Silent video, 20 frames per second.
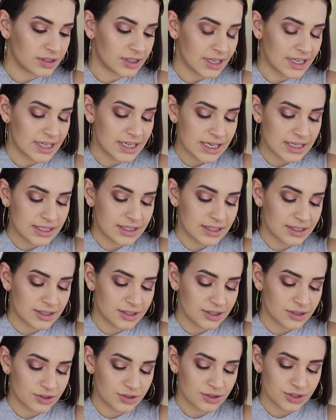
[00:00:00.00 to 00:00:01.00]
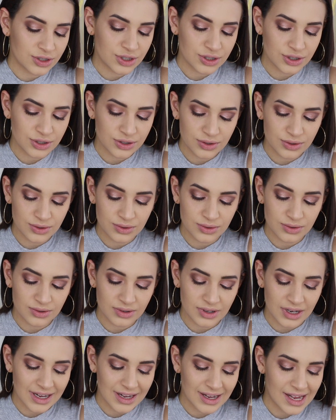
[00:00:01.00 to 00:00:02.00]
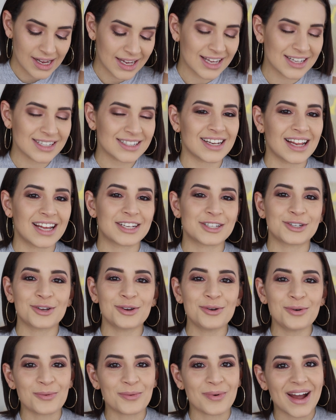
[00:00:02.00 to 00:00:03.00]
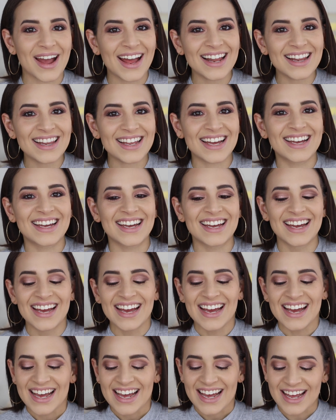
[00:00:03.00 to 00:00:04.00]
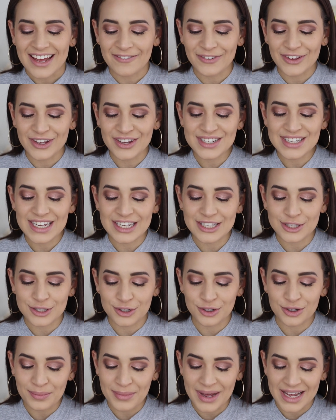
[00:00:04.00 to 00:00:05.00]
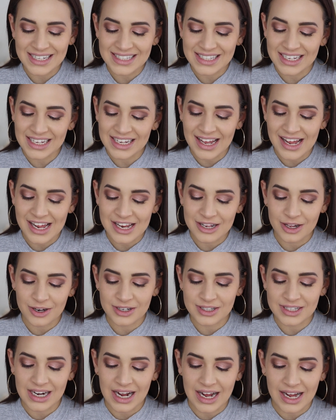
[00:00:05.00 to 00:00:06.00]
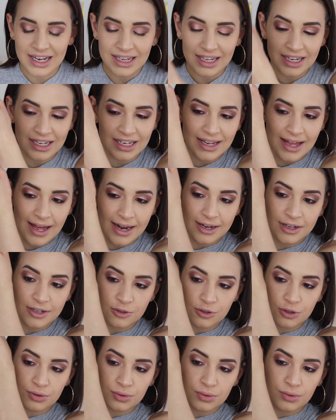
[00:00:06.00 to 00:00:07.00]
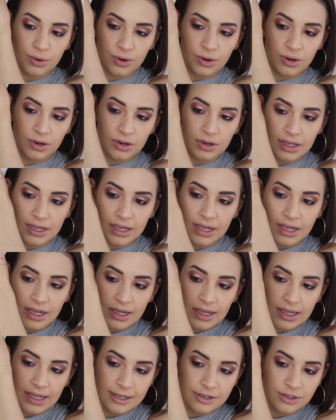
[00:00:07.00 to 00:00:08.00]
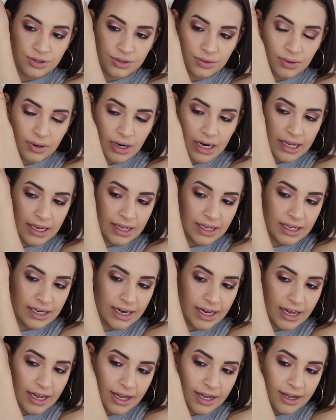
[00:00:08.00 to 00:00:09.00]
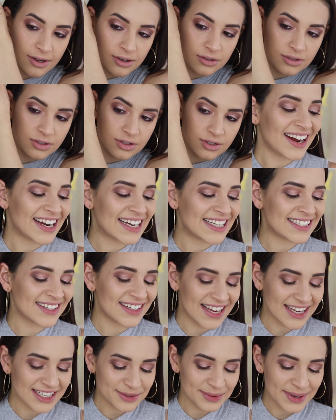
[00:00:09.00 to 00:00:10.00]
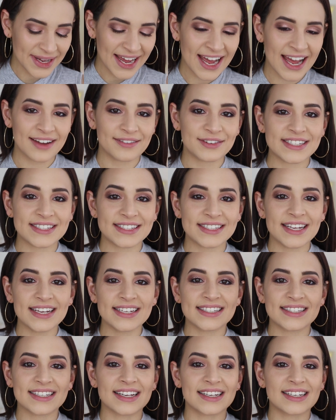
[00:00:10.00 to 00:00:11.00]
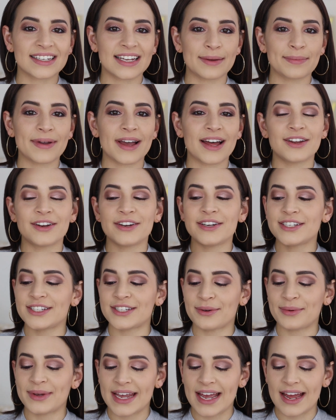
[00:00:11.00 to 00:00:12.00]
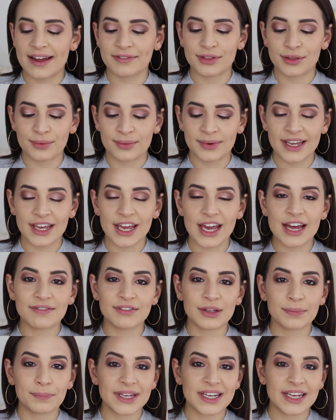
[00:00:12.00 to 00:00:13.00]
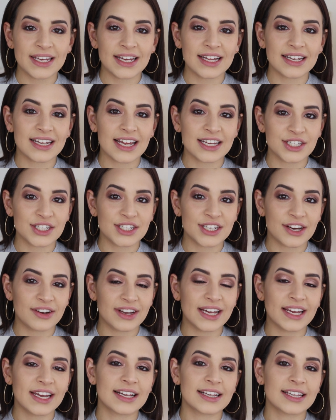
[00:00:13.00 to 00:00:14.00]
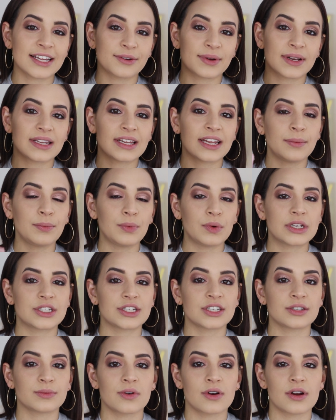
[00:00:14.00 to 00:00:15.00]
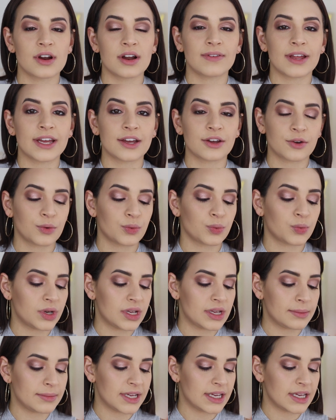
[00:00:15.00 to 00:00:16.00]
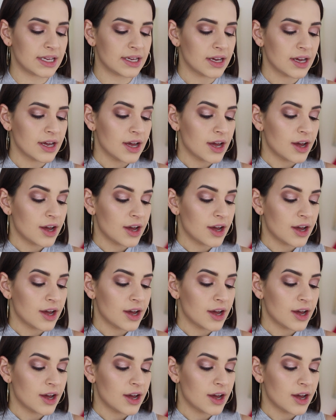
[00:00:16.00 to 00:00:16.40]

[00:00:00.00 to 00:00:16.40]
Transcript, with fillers: is too i guess like too wet like it feels like too messy and there's not like a lot of control in trying it out okay so next we have six lip colors so we have three of the Be Legendary liquid lip which is more of like a creamy